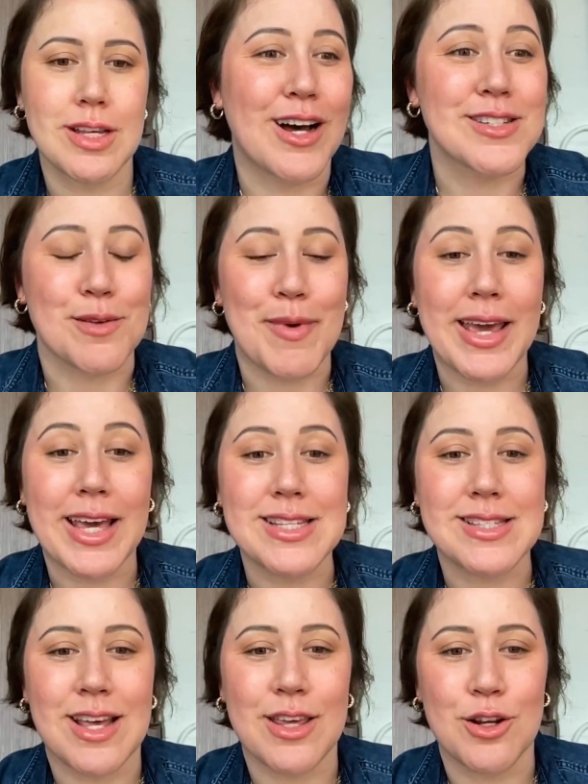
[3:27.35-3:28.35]
Awesome. I
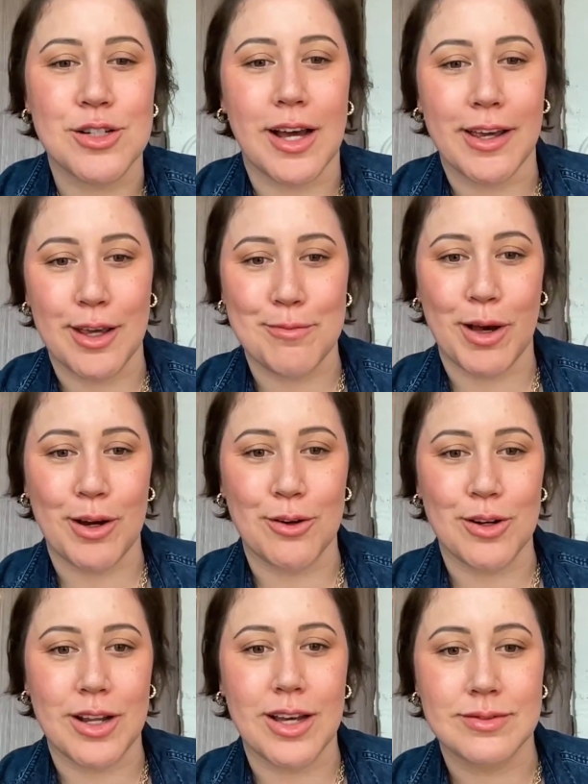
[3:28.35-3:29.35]
guess you're talking about
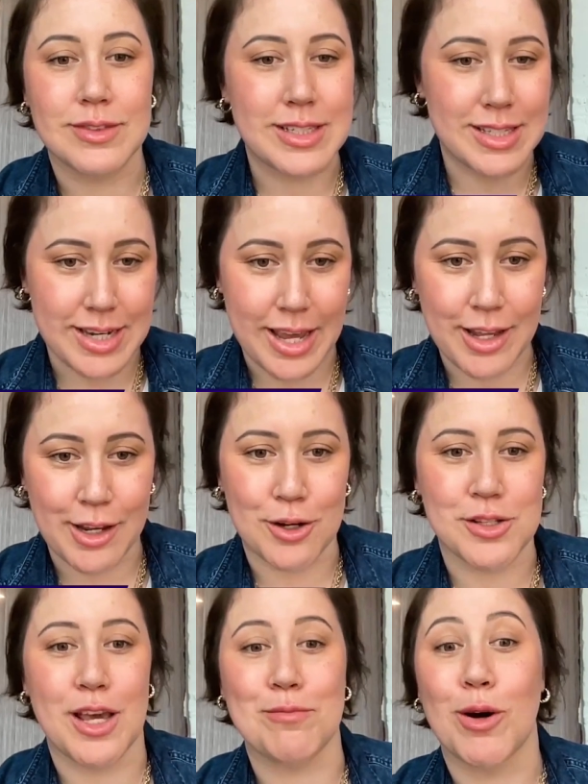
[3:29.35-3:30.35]
estate and you're
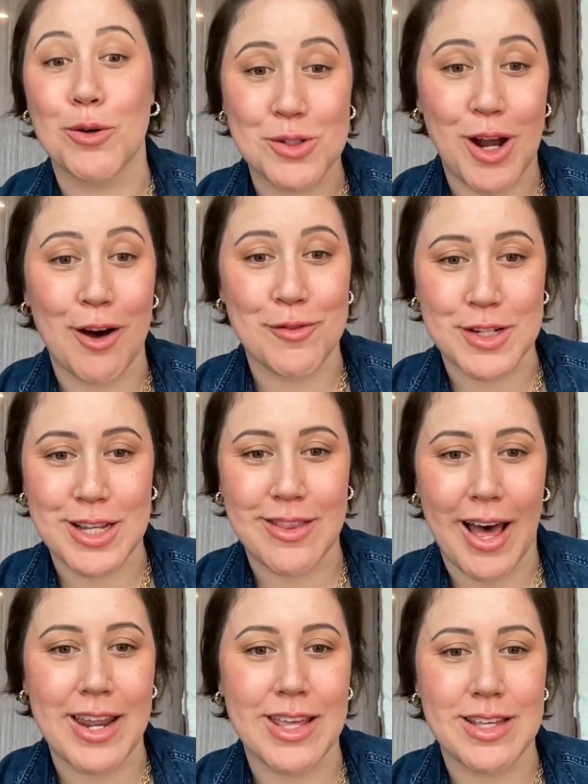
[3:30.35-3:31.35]
saying most often
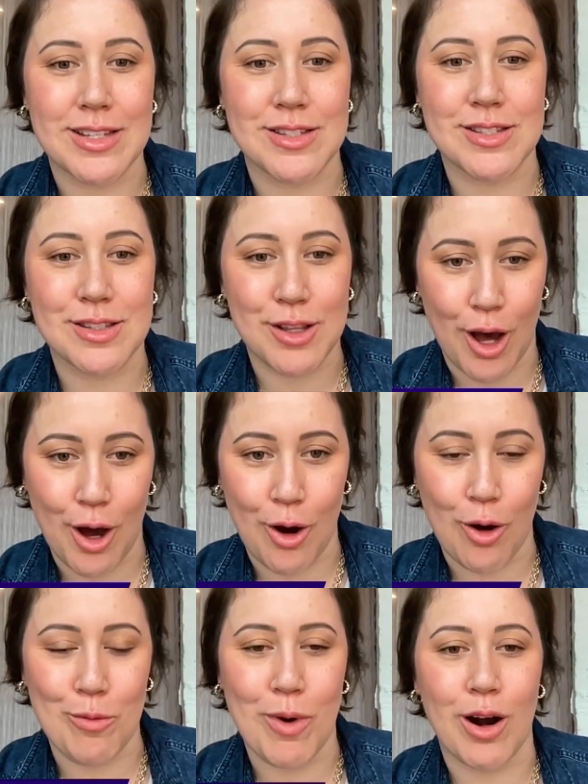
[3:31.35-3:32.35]
that is the home.